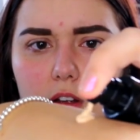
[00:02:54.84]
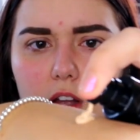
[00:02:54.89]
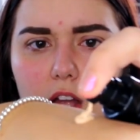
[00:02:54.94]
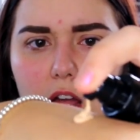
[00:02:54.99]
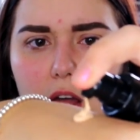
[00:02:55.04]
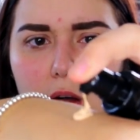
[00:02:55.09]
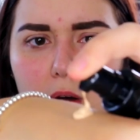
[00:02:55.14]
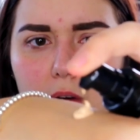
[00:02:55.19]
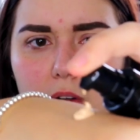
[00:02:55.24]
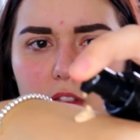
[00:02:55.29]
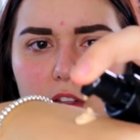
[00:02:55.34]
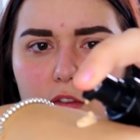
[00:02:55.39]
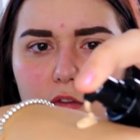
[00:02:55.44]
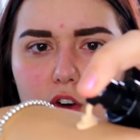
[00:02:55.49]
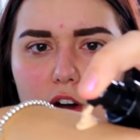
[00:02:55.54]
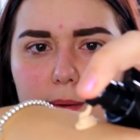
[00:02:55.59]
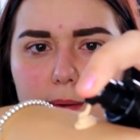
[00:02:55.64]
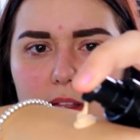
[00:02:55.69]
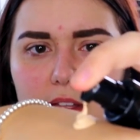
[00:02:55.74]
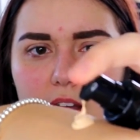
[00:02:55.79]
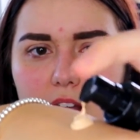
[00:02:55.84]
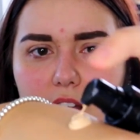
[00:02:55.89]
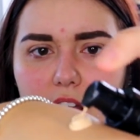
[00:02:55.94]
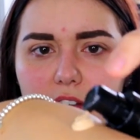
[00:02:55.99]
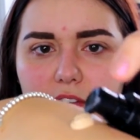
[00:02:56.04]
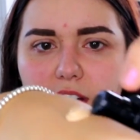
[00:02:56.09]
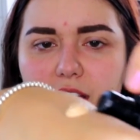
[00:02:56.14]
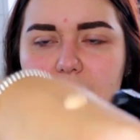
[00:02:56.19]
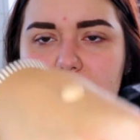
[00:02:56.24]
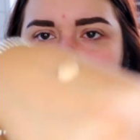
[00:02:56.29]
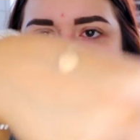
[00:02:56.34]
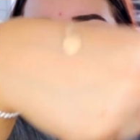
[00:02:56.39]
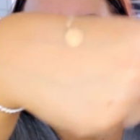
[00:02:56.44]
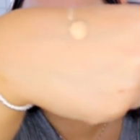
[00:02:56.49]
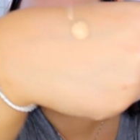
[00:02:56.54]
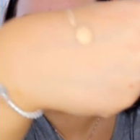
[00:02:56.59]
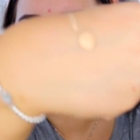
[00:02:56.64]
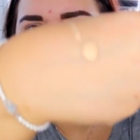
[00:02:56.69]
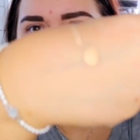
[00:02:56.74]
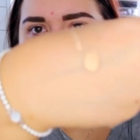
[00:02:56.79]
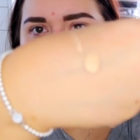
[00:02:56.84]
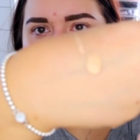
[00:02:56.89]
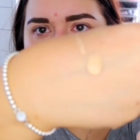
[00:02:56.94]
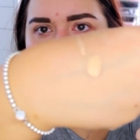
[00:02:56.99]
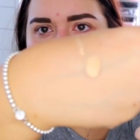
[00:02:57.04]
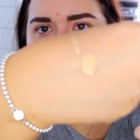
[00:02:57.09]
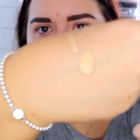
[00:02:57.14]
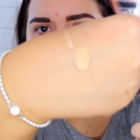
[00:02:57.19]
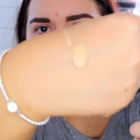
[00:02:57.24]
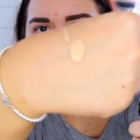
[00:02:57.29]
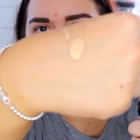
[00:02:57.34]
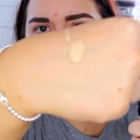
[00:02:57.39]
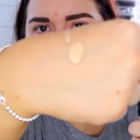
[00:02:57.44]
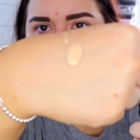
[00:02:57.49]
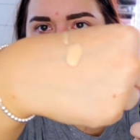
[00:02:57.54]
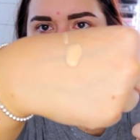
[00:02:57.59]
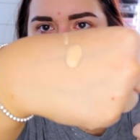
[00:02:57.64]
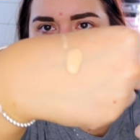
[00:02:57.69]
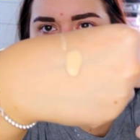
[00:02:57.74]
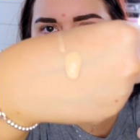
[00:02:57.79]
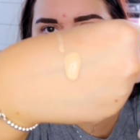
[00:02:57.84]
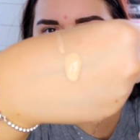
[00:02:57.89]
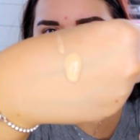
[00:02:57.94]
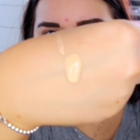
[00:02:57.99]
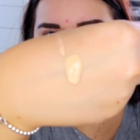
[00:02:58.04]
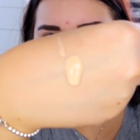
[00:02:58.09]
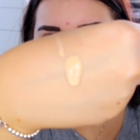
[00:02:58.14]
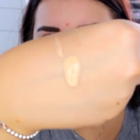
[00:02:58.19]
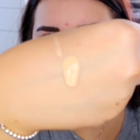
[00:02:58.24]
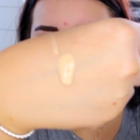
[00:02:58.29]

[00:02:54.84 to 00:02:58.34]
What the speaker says: Oh, the formula of it is actually pretty good. I did about 2.5